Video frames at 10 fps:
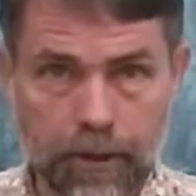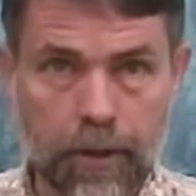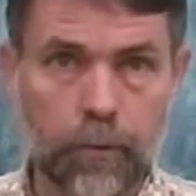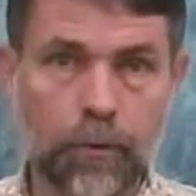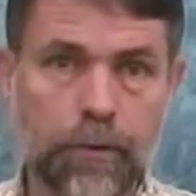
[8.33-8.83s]
I'm
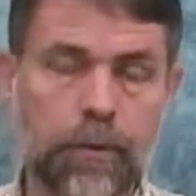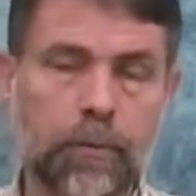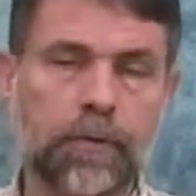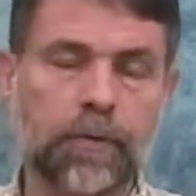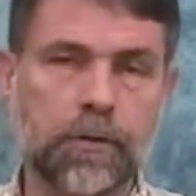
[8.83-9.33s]
going to be one
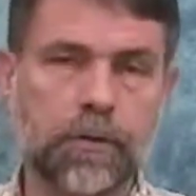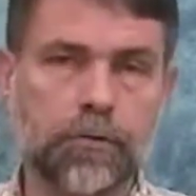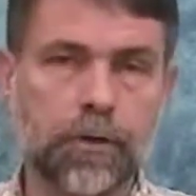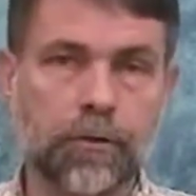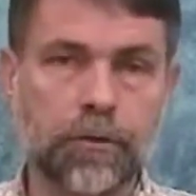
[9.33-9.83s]
of the
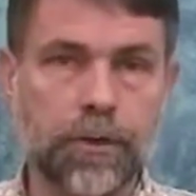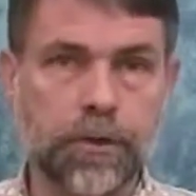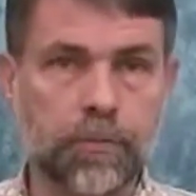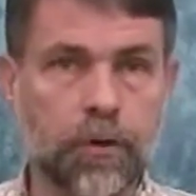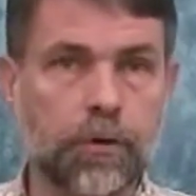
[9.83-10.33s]
instructors in this
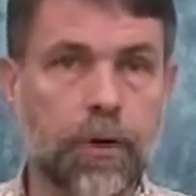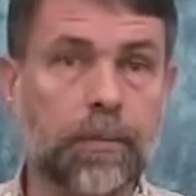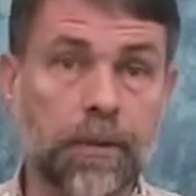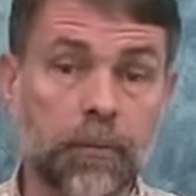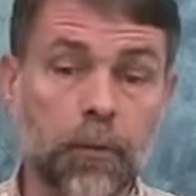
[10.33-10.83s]
program and
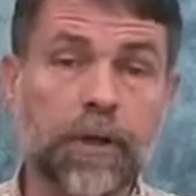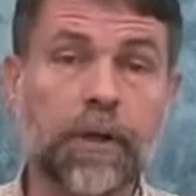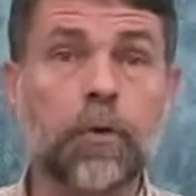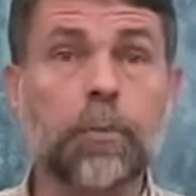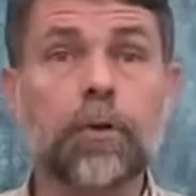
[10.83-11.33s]
I'm going to give
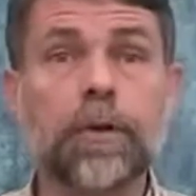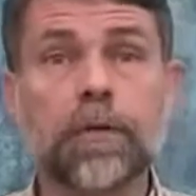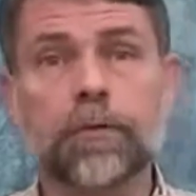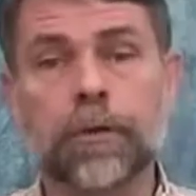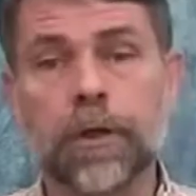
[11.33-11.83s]
you a brief
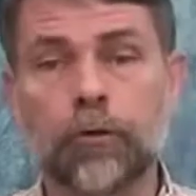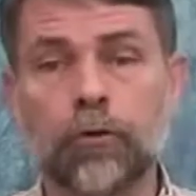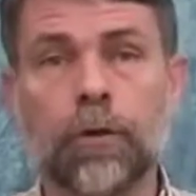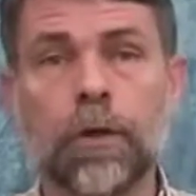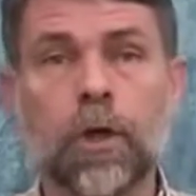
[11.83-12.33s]
introduction